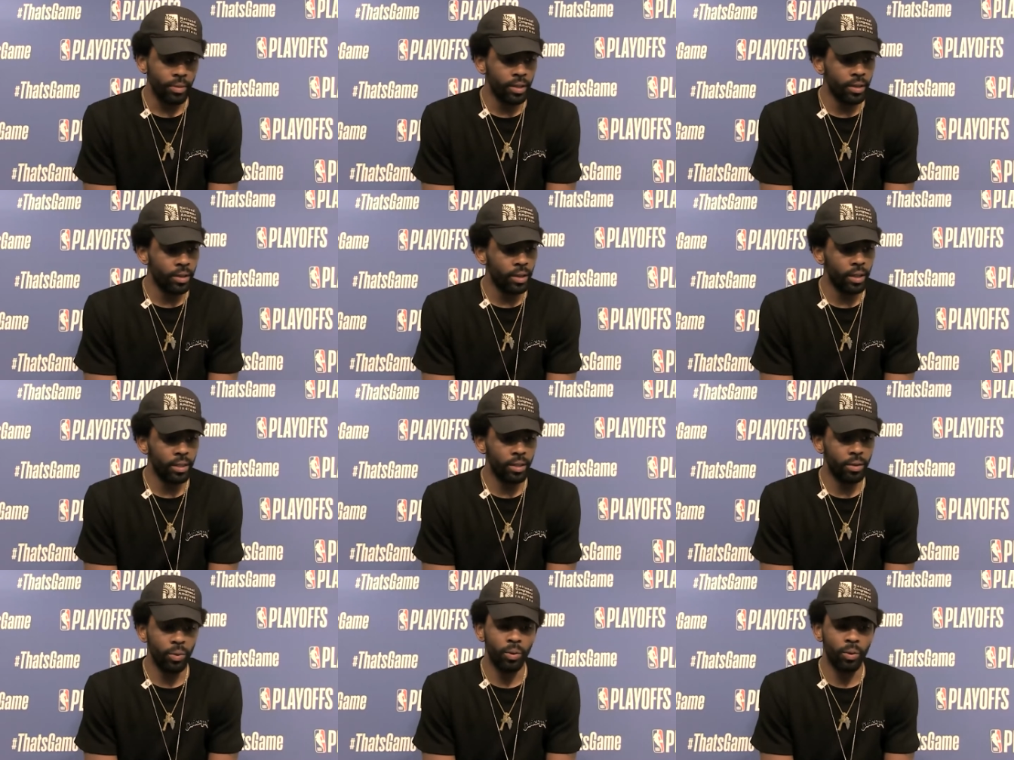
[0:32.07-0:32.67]

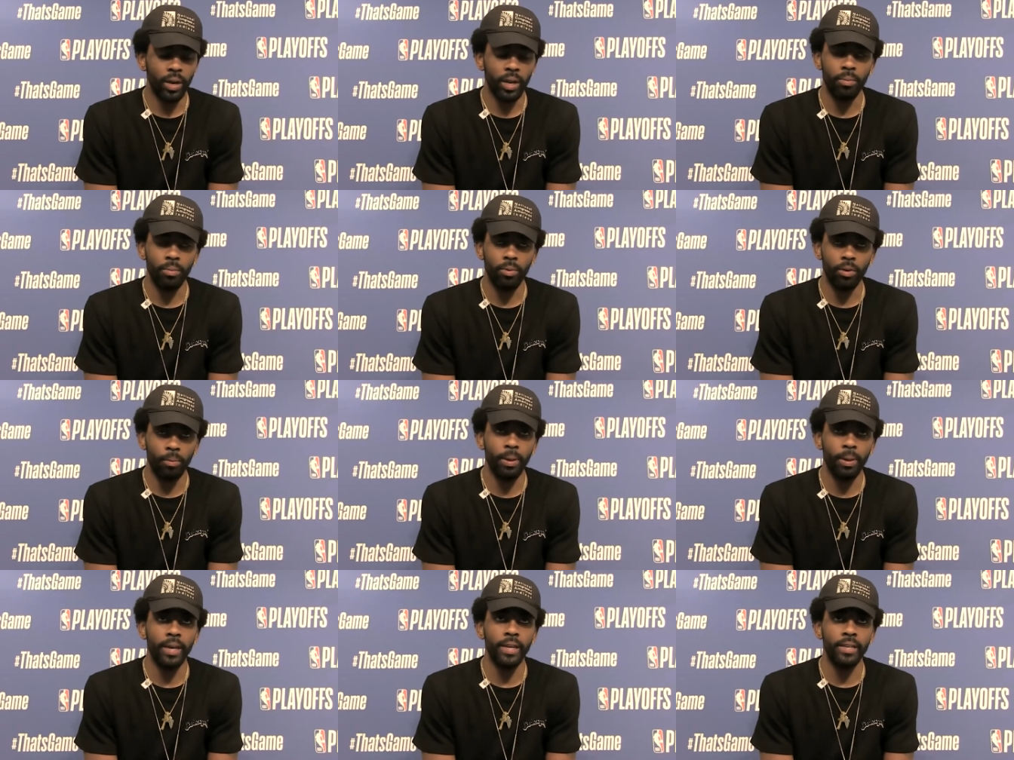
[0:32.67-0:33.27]
And then we were able
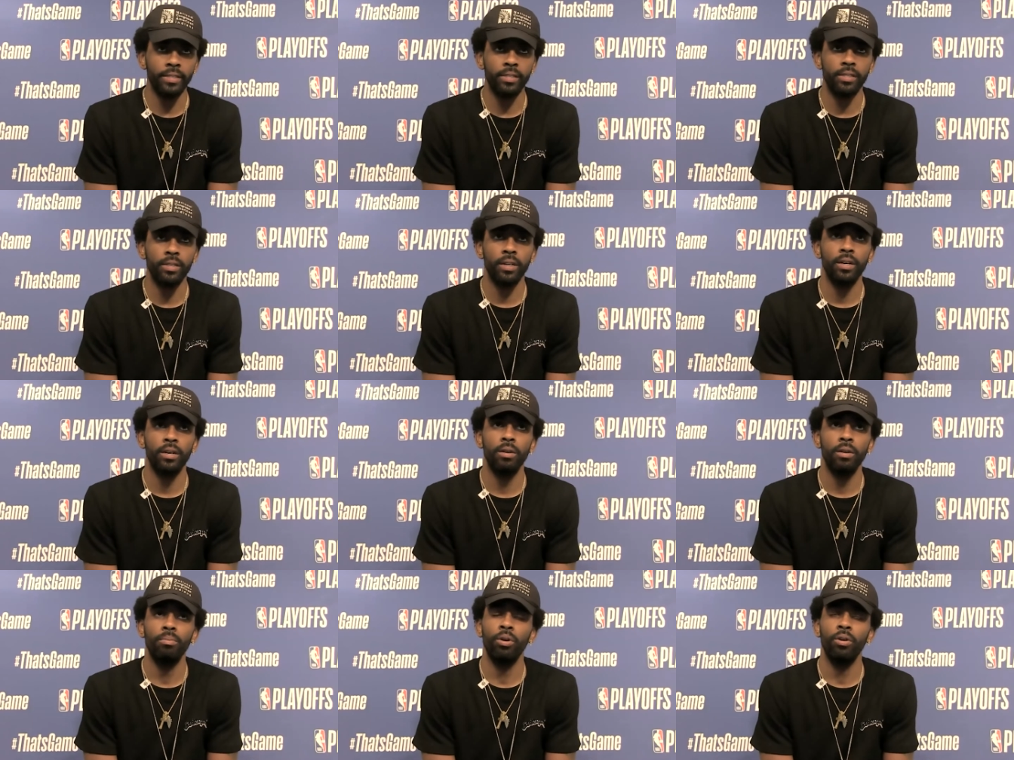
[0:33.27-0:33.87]
to pace
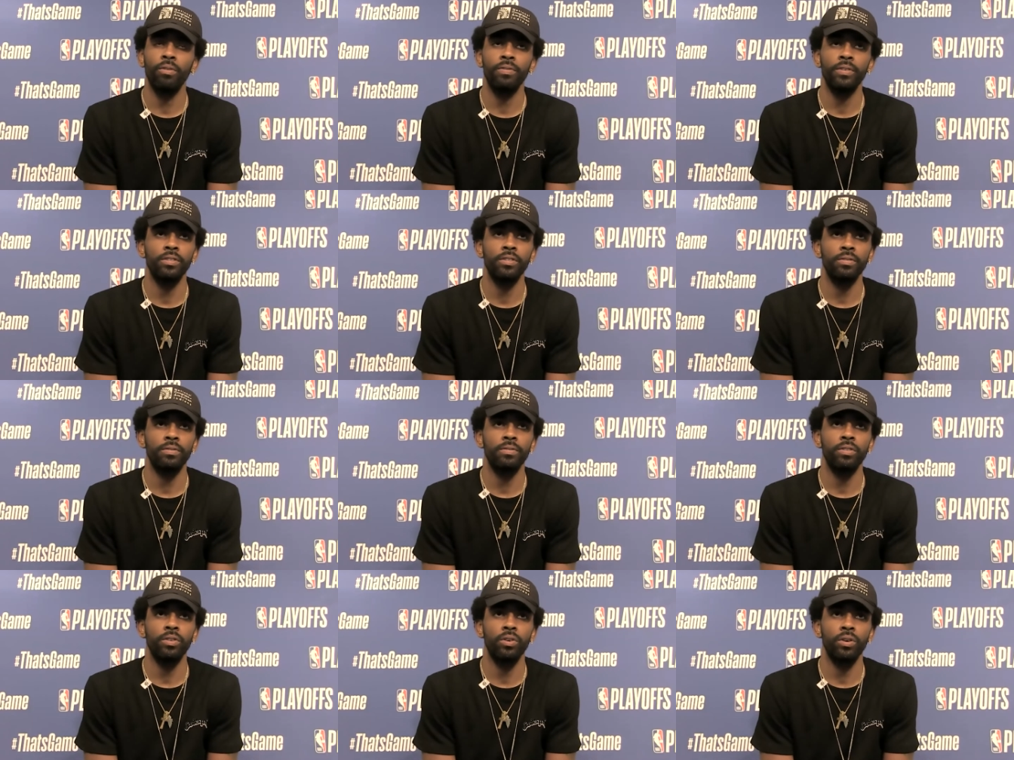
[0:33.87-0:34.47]
on both ends
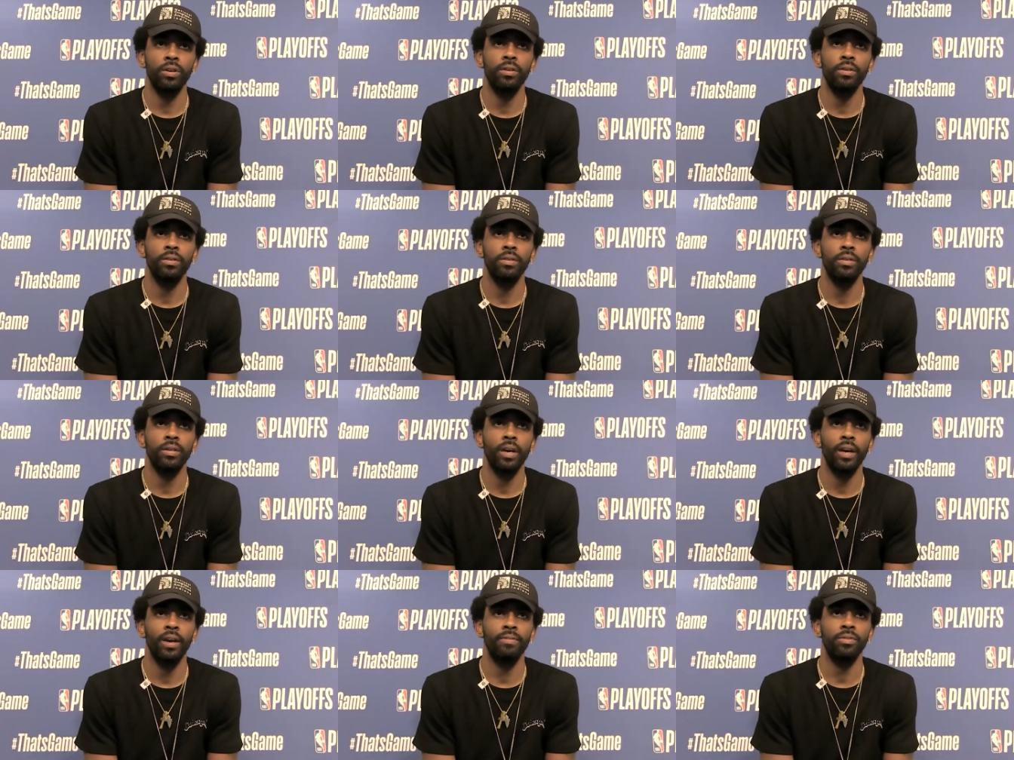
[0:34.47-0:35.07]
of the floor
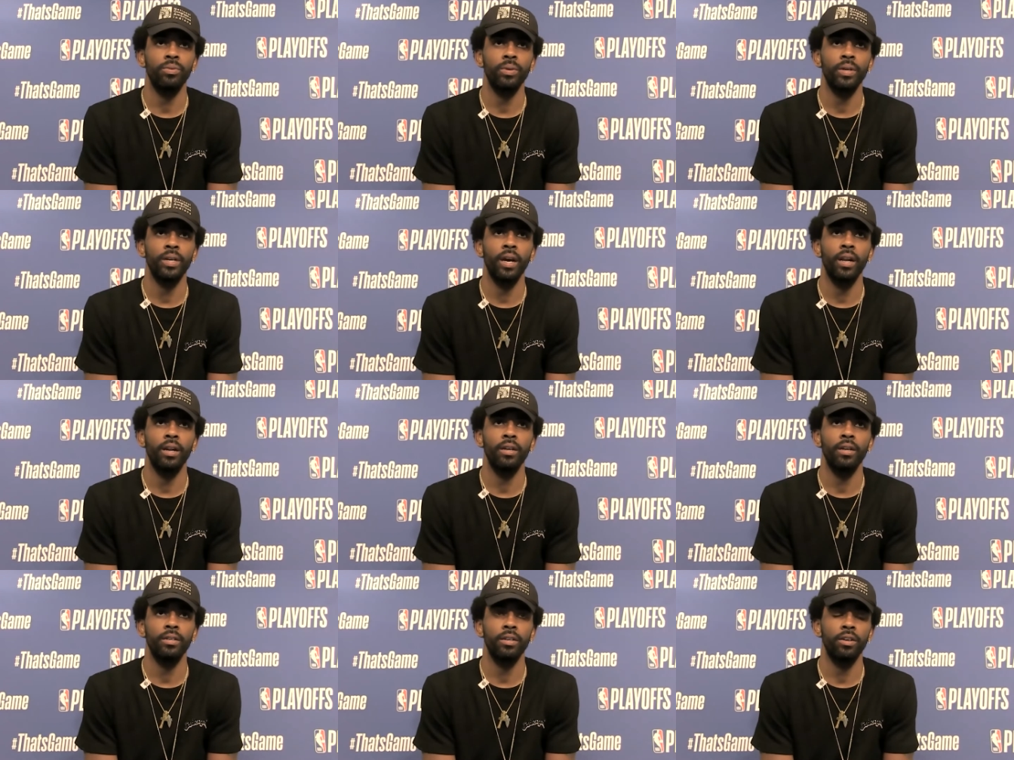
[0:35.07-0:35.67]
after we got
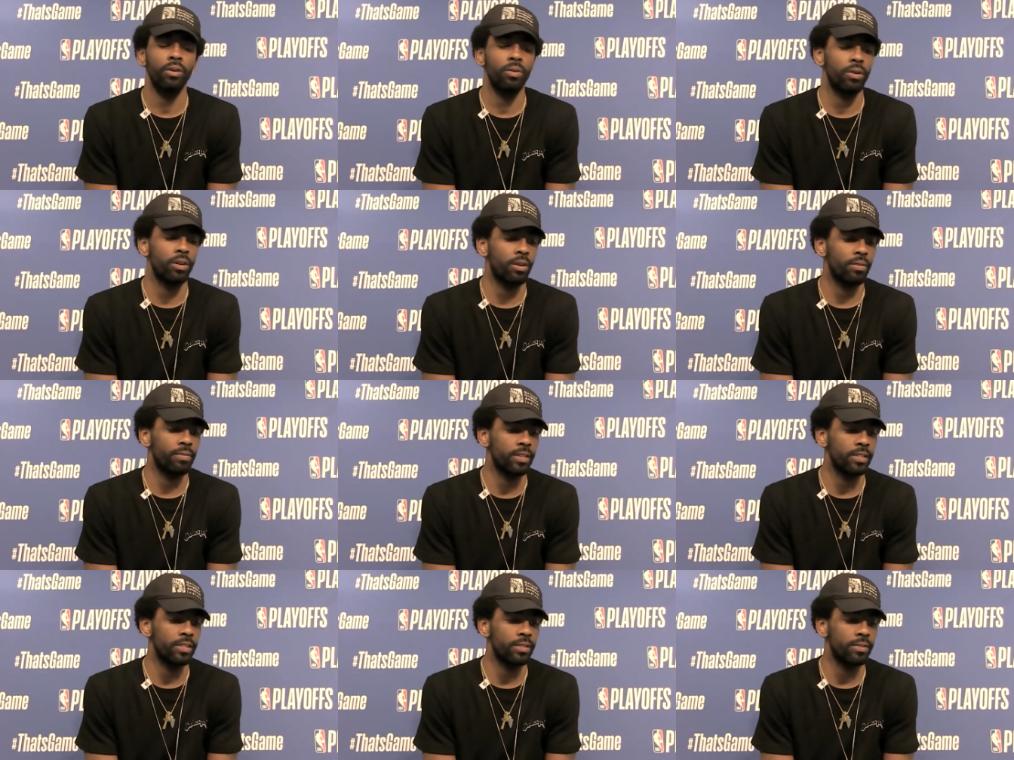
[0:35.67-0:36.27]
it going
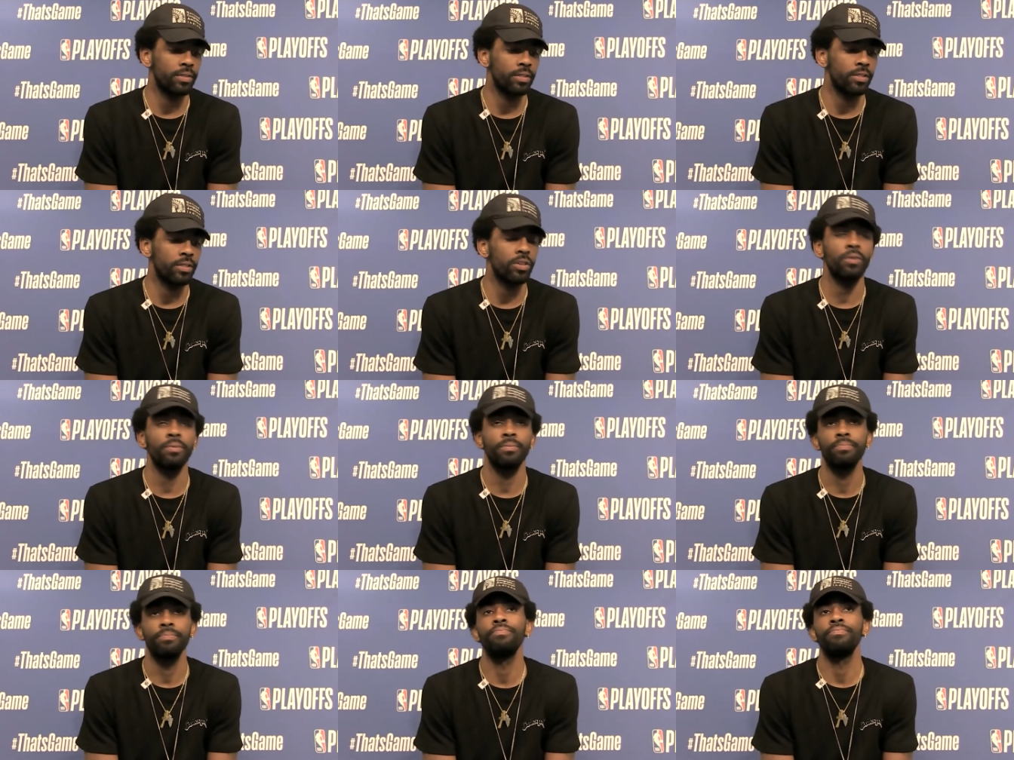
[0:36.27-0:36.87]
offensively. So
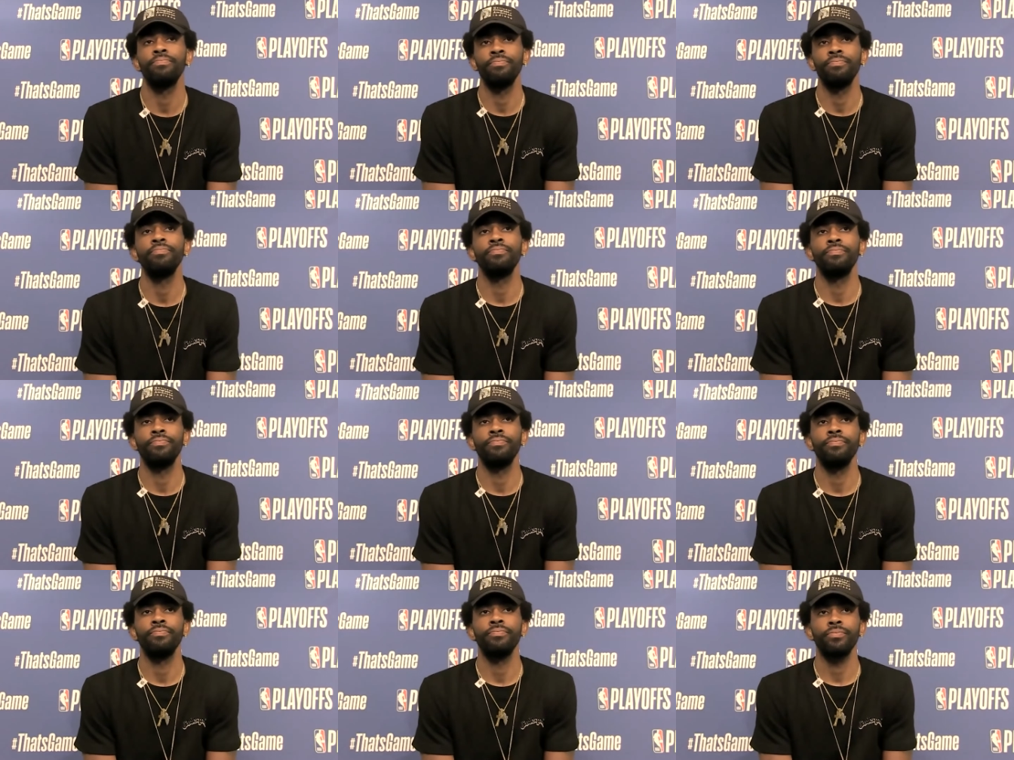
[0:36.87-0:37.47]
it
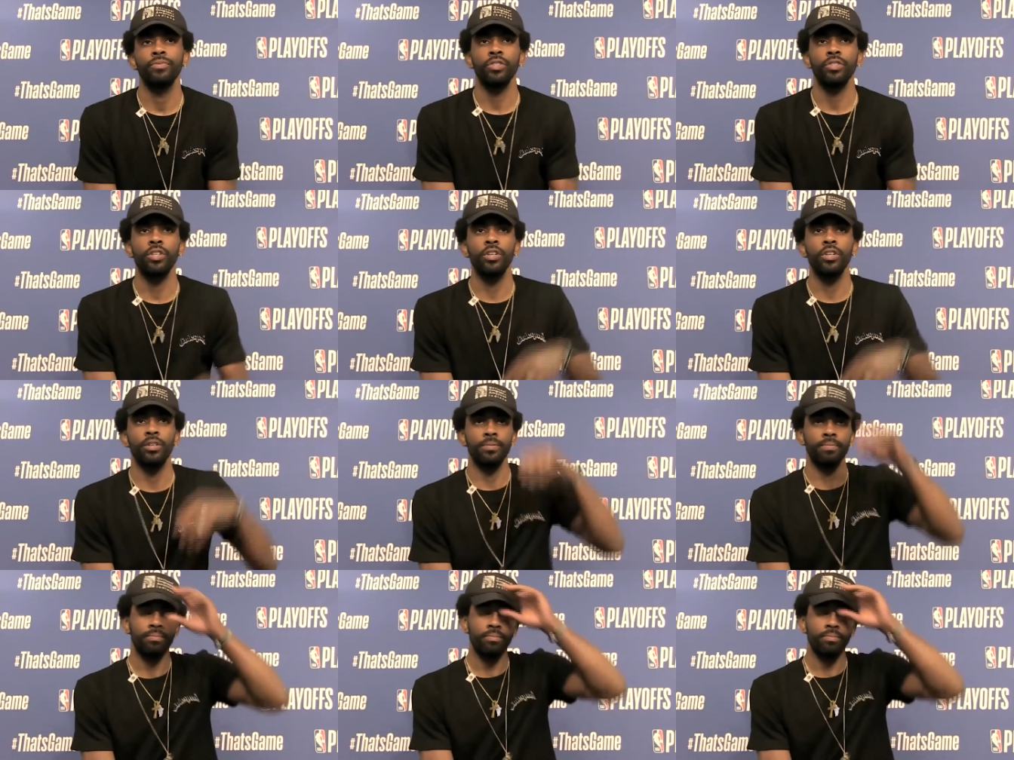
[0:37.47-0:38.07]
was
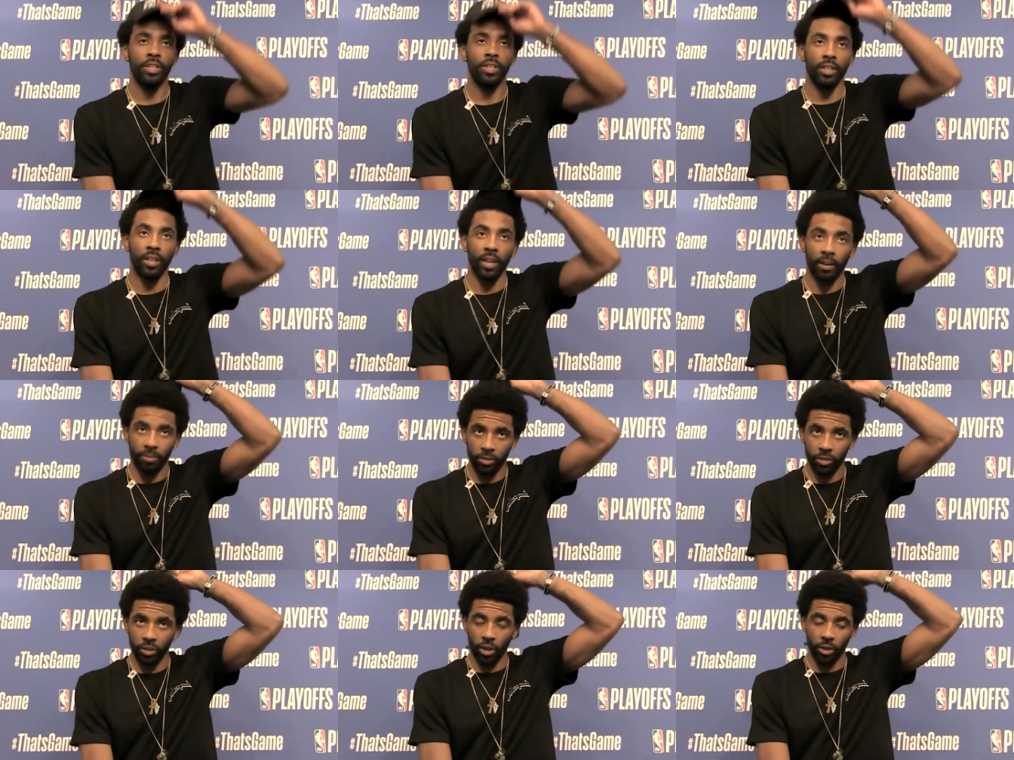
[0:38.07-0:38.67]
good. Good night
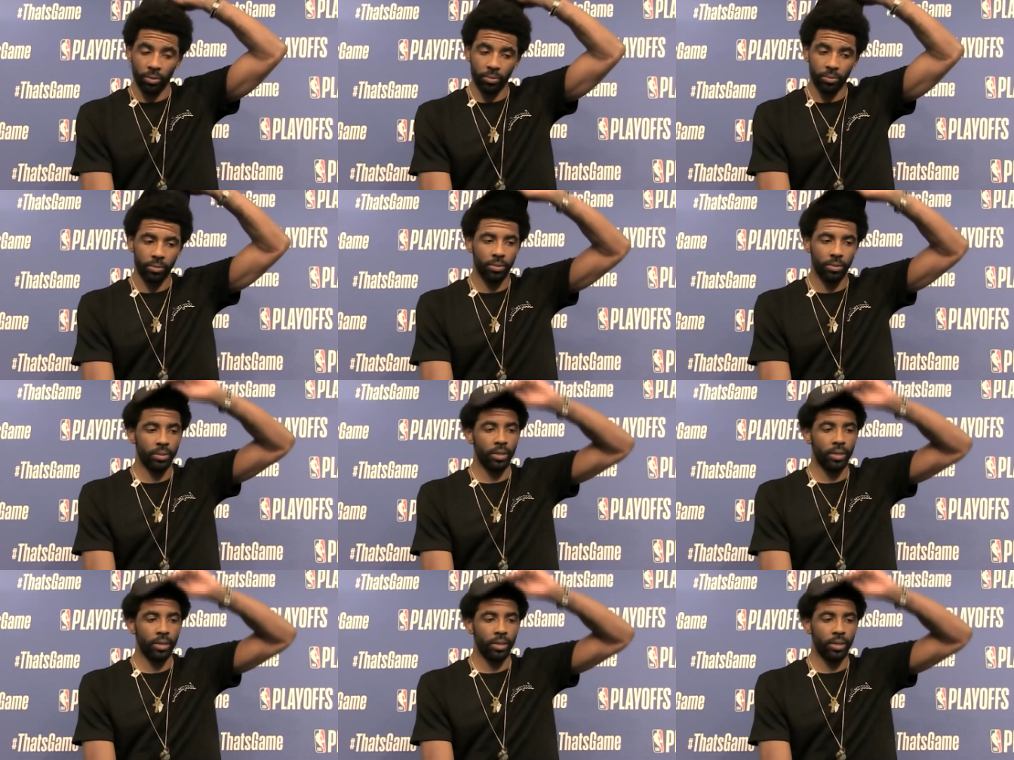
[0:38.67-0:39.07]
for Joe.